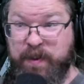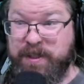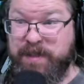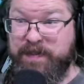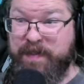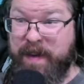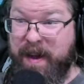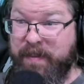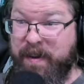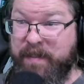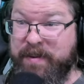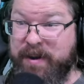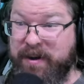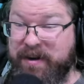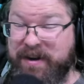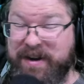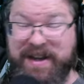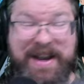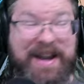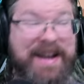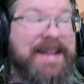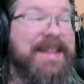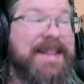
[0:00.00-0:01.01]
to pop up here, and it
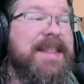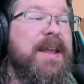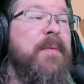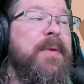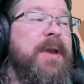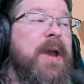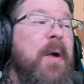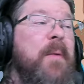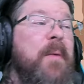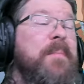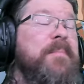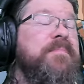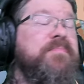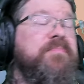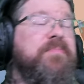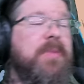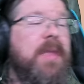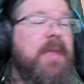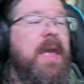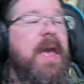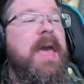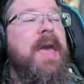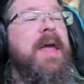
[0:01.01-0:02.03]
didn't. There we go.
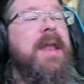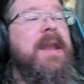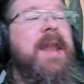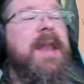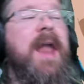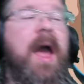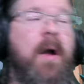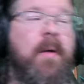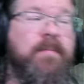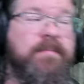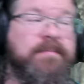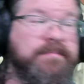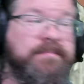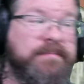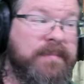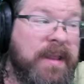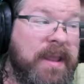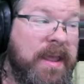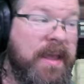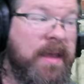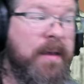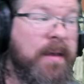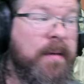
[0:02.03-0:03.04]
Now,
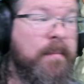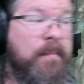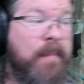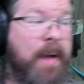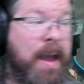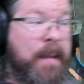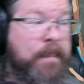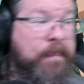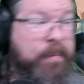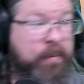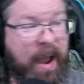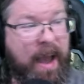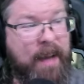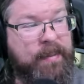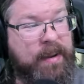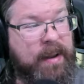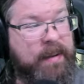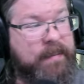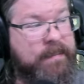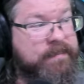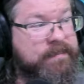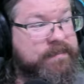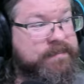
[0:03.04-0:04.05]
my
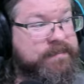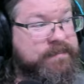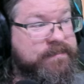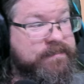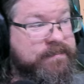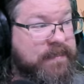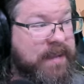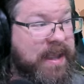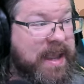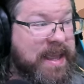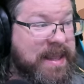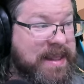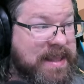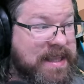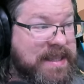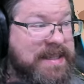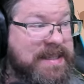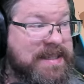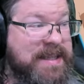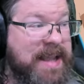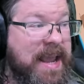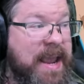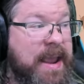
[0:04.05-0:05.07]
problem, and this
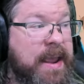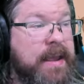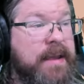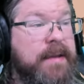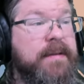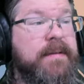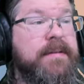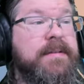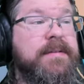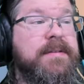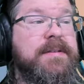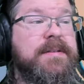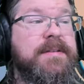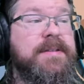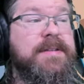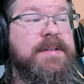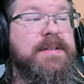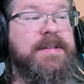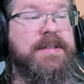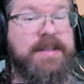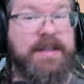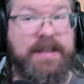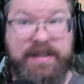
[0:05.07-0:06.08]
is a
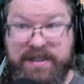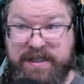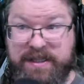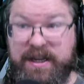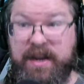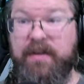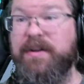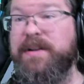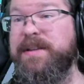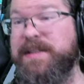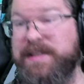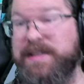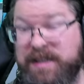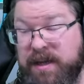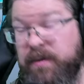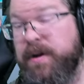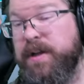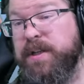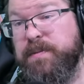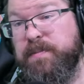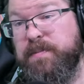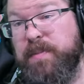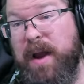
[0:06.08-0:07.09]
sincere and
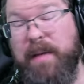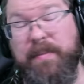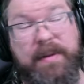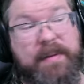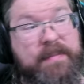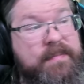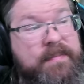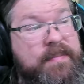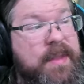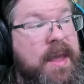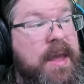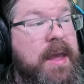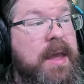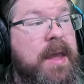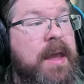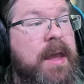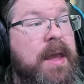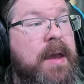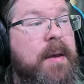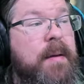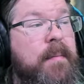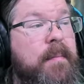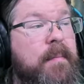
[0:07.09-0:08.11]
serious problem.
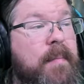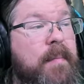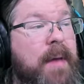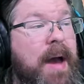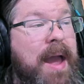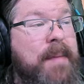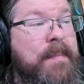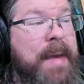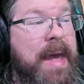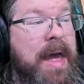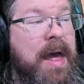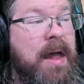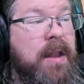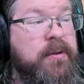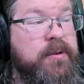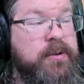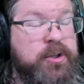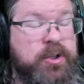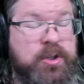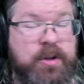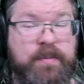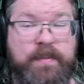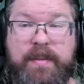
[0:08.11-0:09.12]
My Bell, who
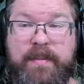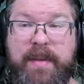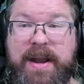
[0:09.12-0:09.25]
should be my